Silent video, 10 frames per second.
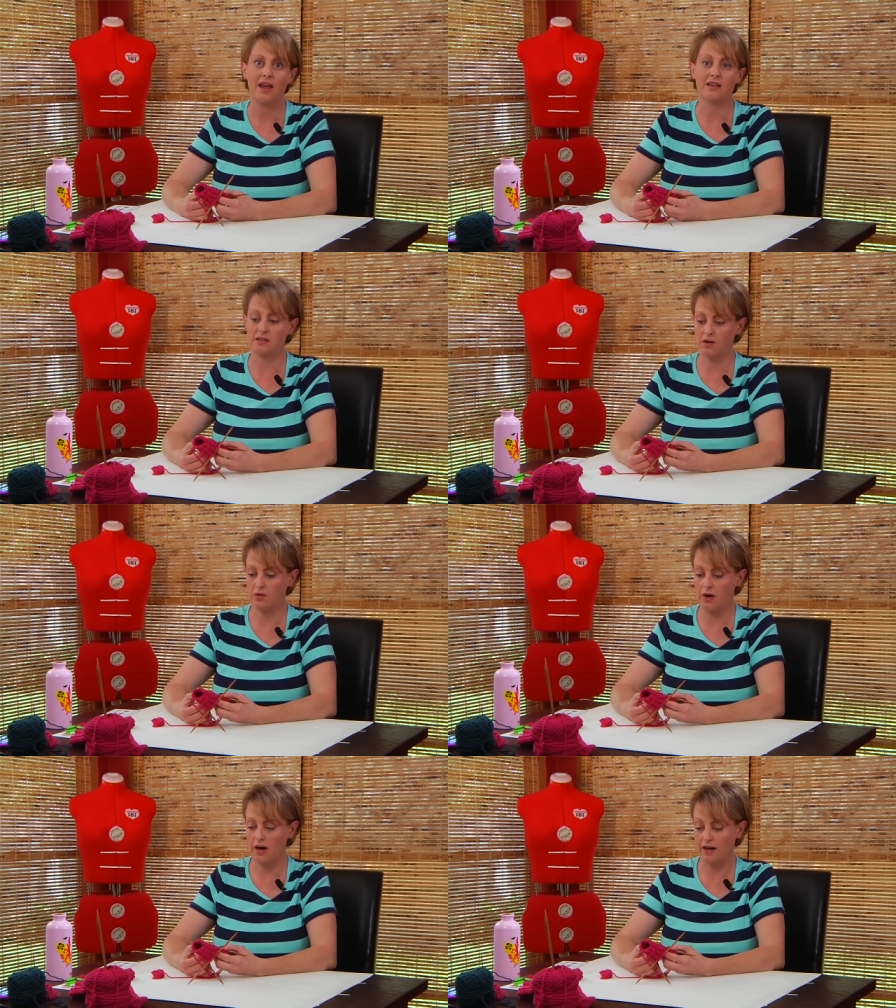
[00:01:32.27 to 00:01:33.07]
And
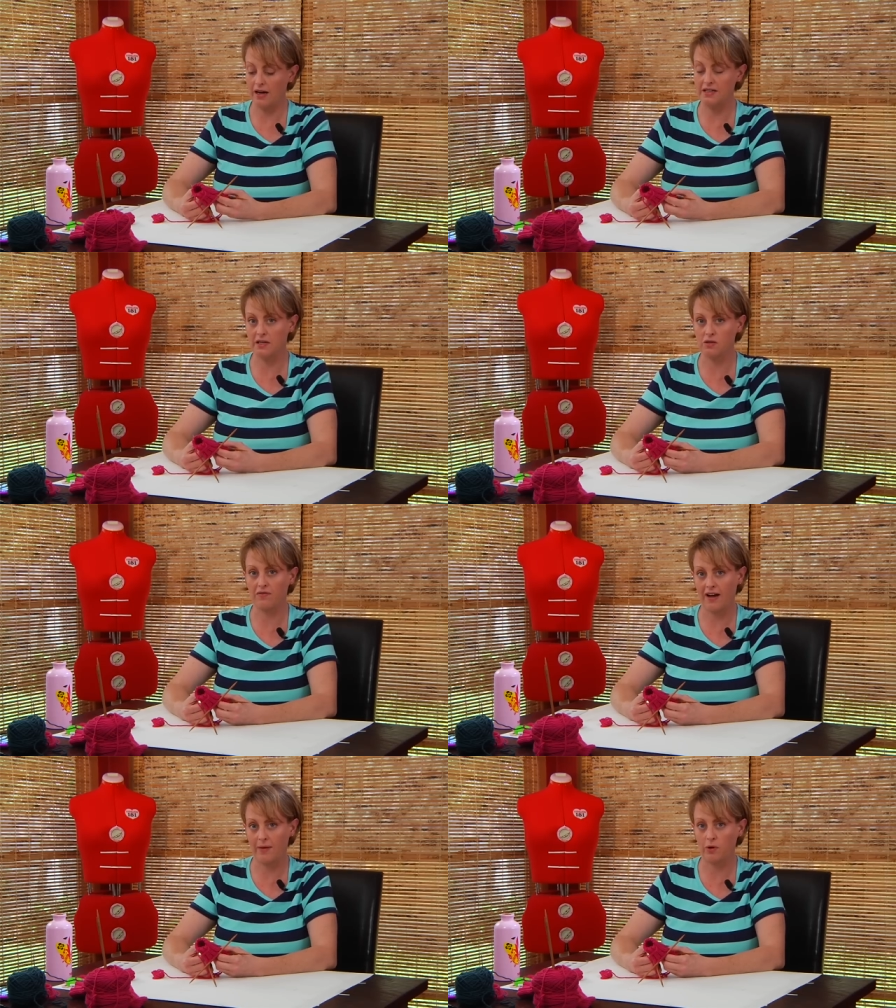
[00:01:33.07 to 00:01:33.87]
so a denser
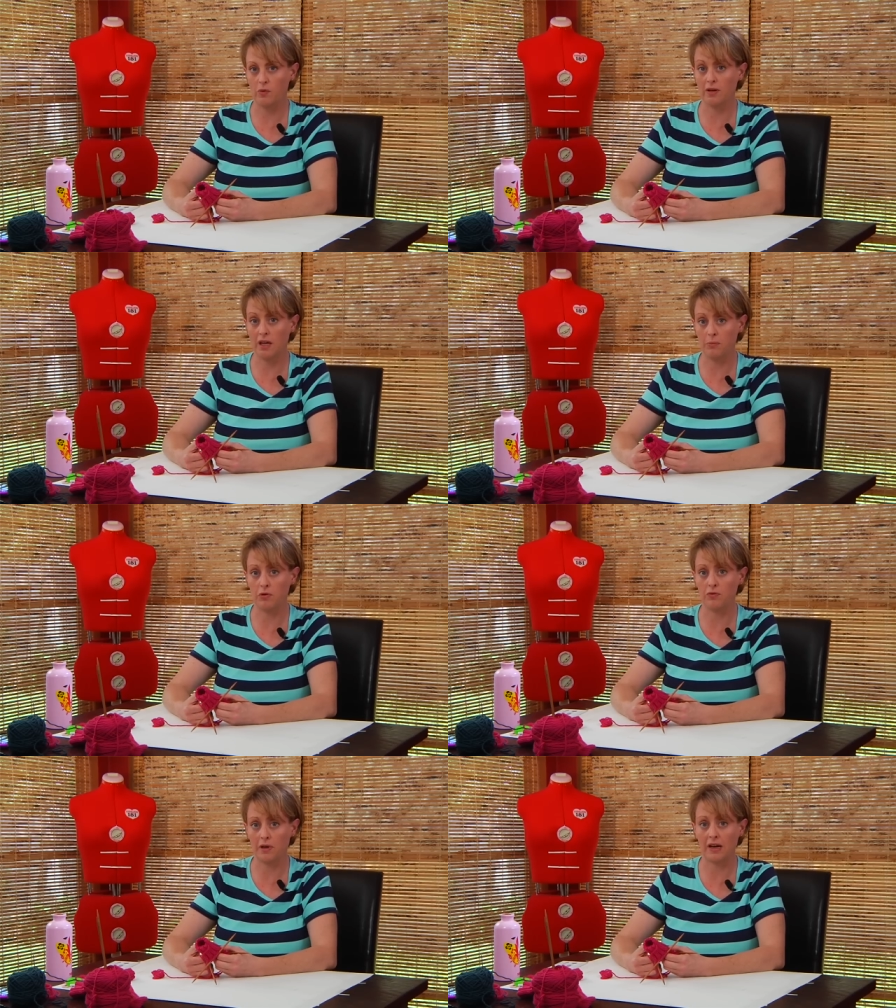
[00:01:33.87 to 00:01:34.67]
fabric will keep
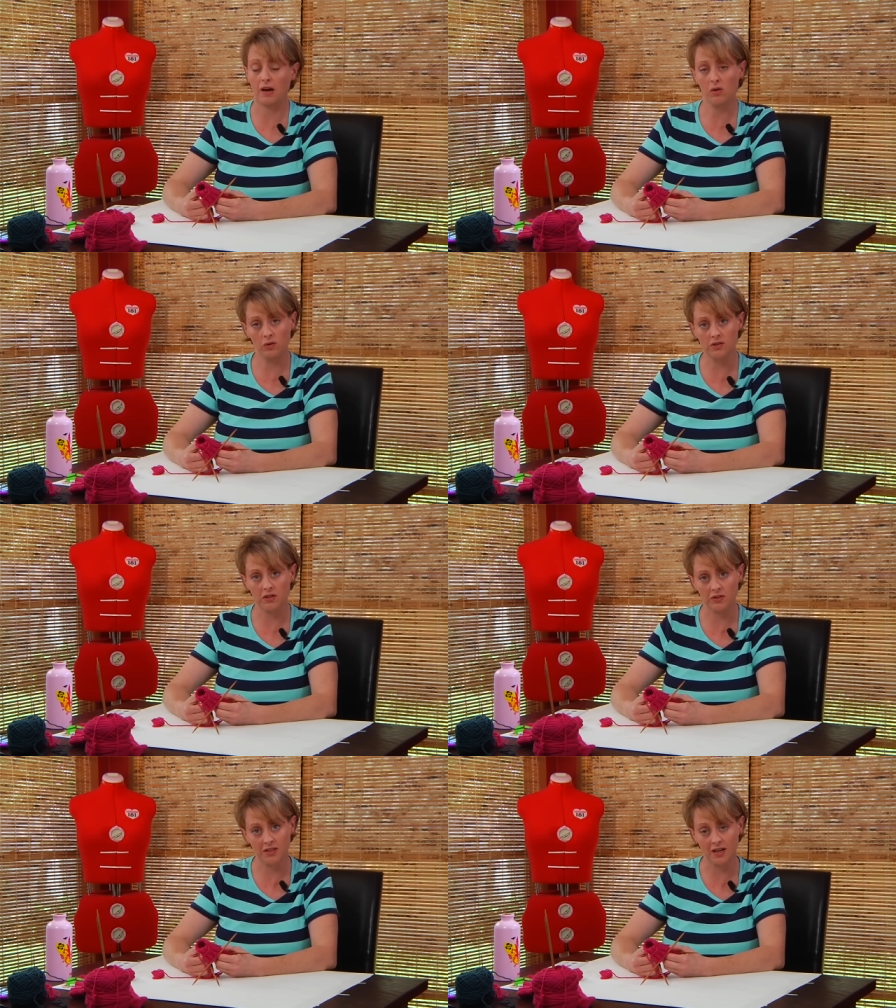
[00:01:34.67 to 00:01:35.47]
you from getting holes
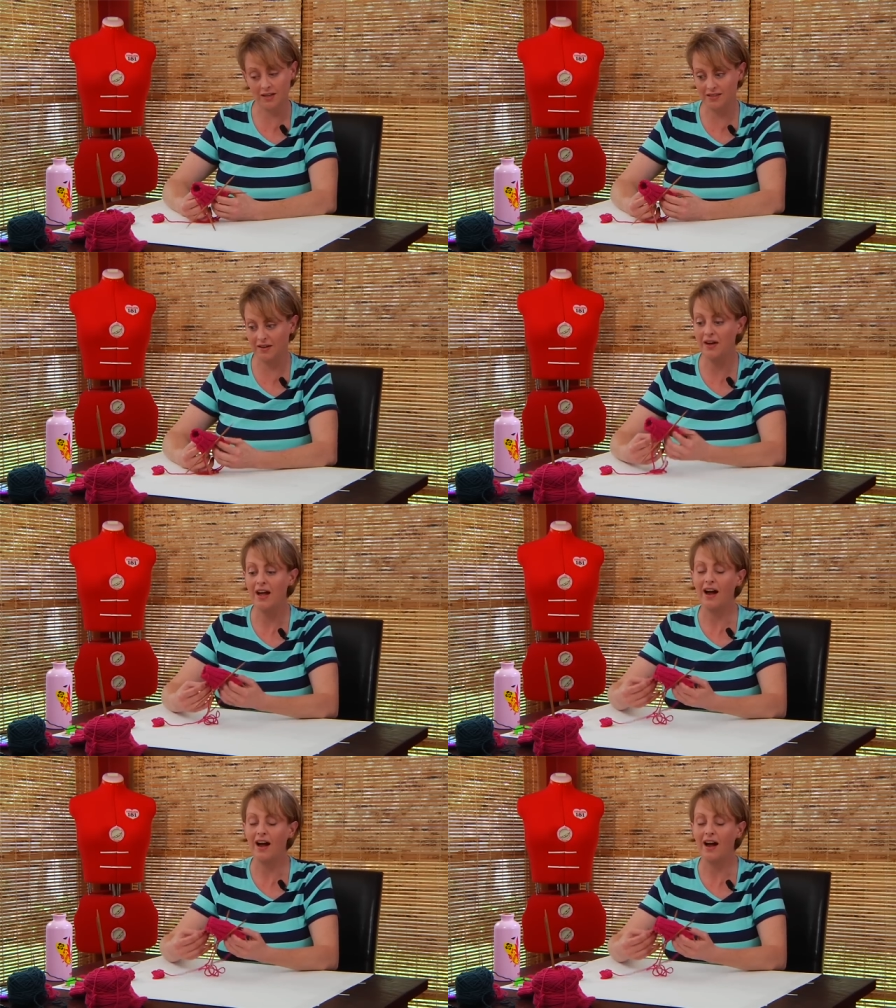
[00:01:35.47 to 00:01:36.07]
in your socks. Now,